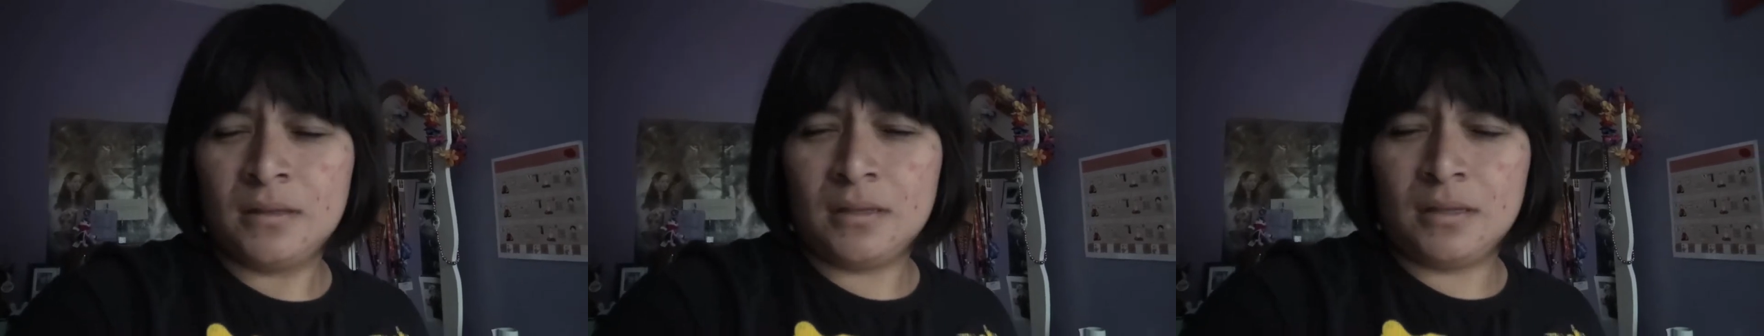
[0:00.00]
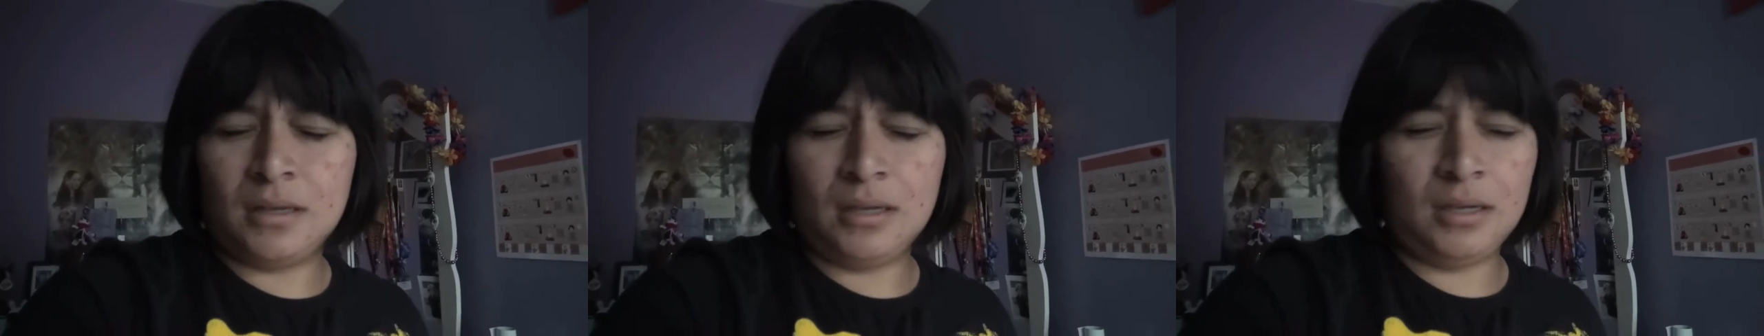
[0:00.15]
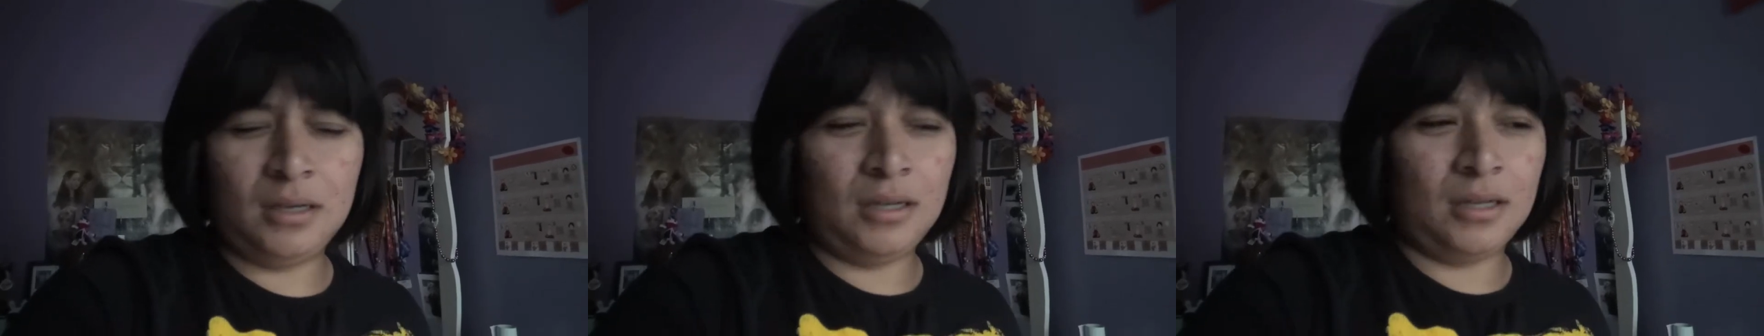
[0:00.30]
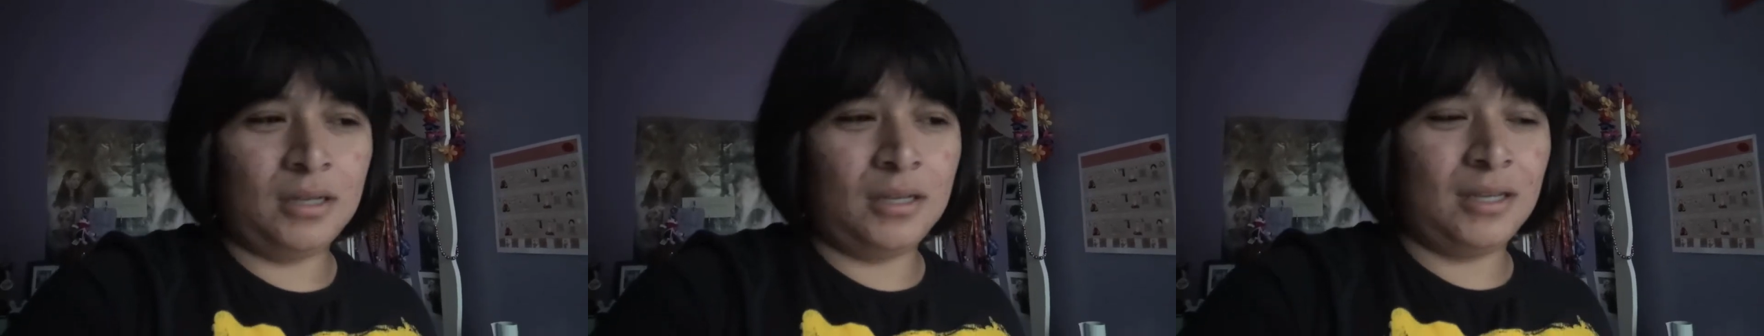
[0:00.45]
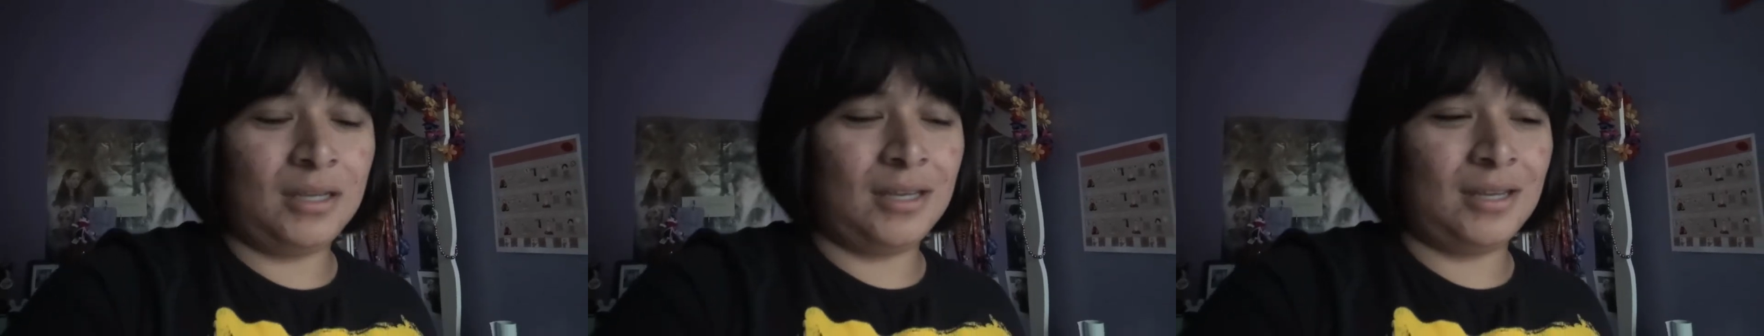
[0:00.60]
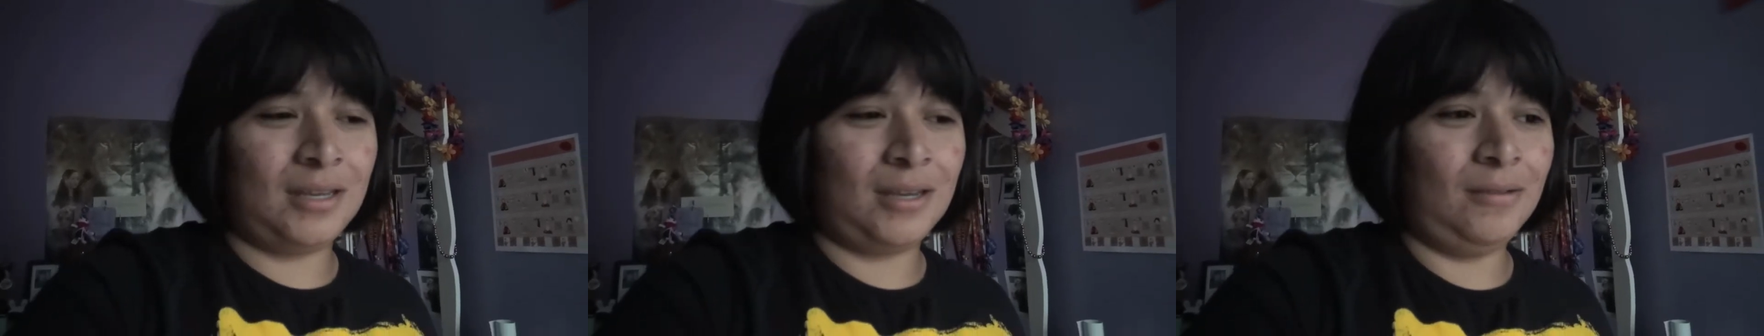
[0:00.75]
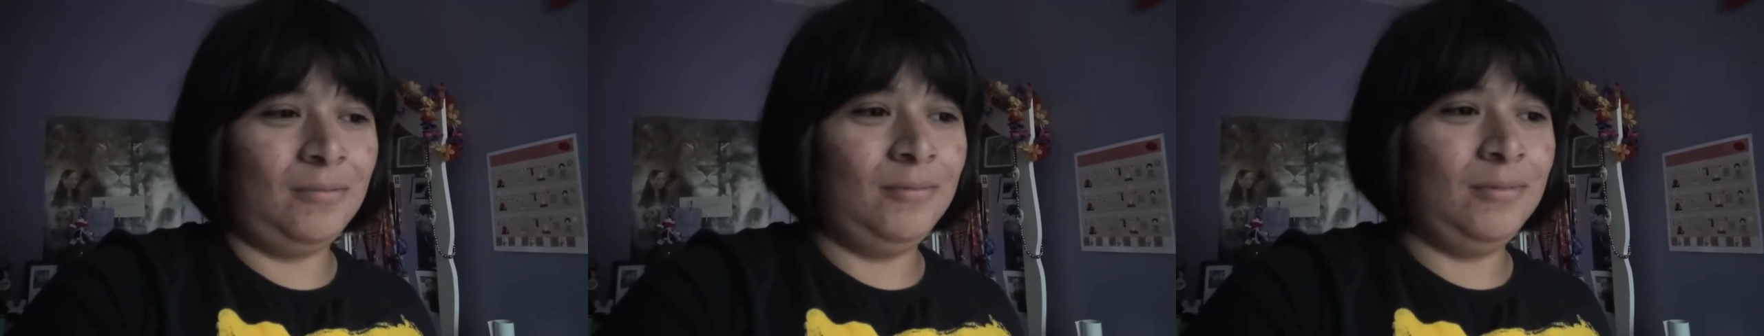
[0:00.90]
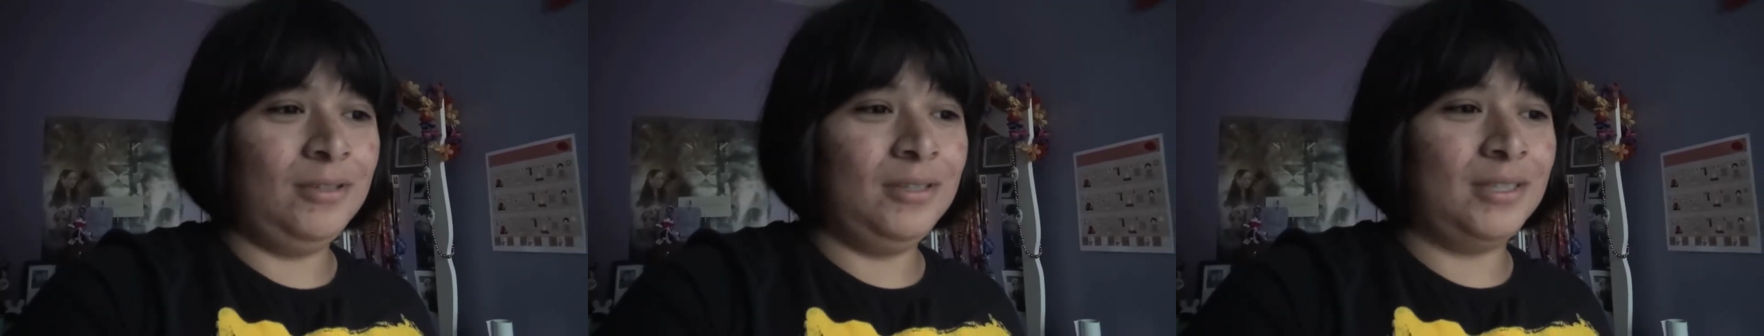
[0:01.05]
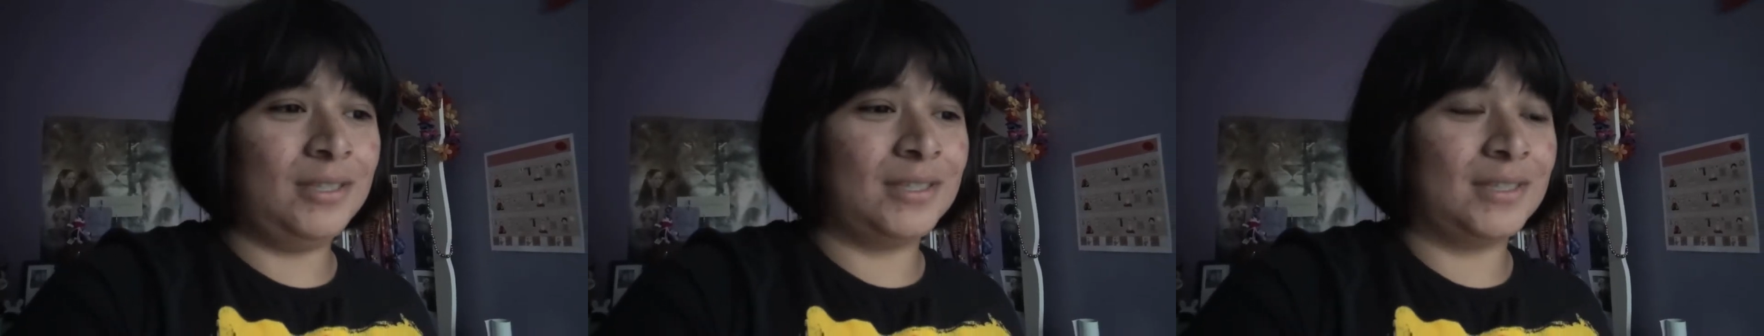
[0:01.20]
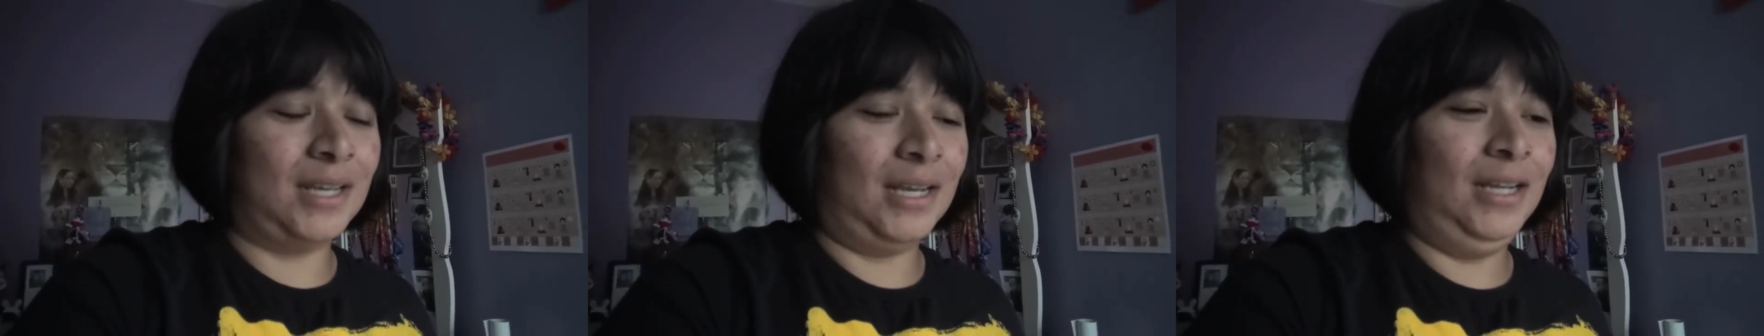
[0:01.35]
yeah, I can't
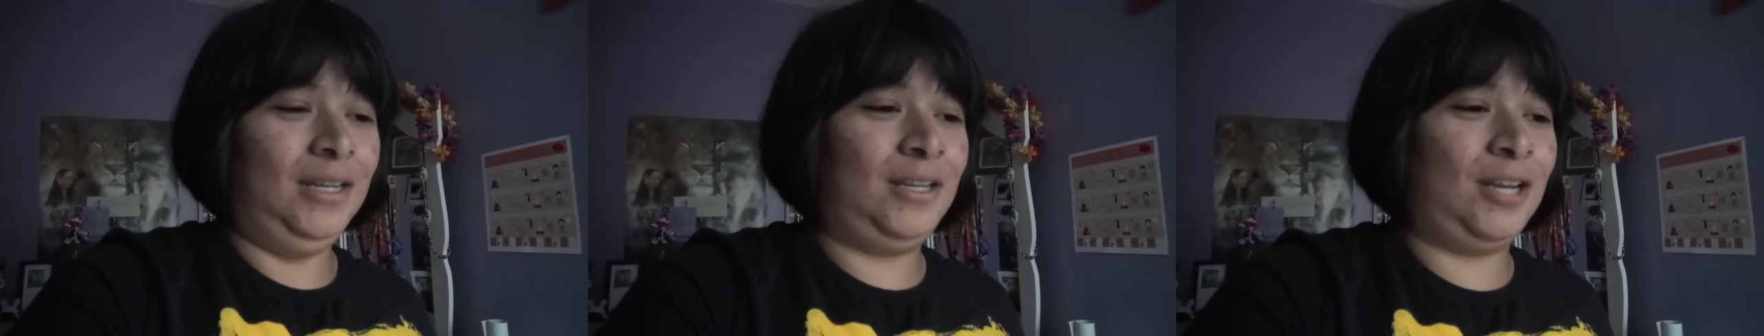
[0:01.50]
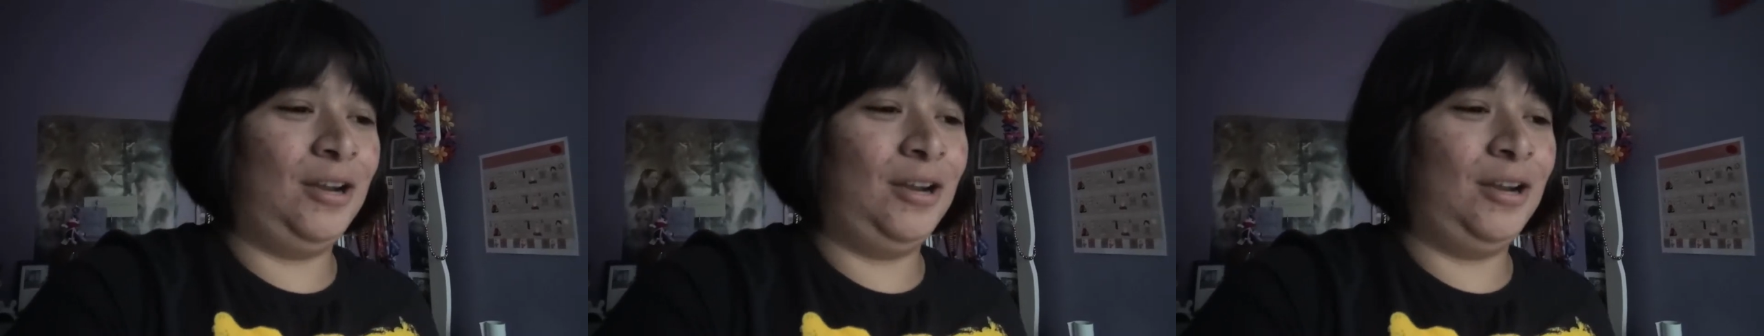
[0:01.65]
really say